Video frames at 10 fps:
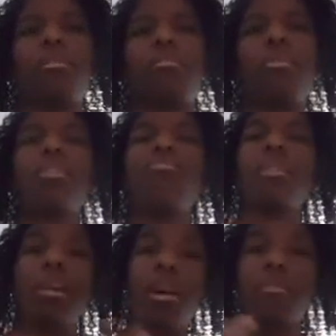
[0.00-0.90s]
When it
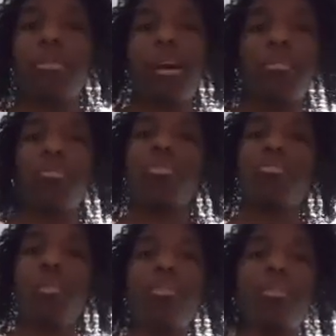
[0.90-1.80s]
really comes down to it,
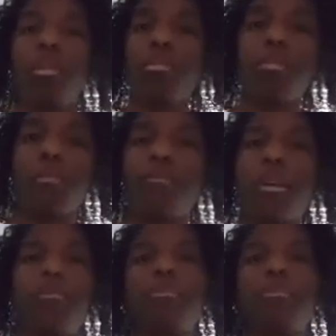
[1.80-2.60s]
you are your own twin flame.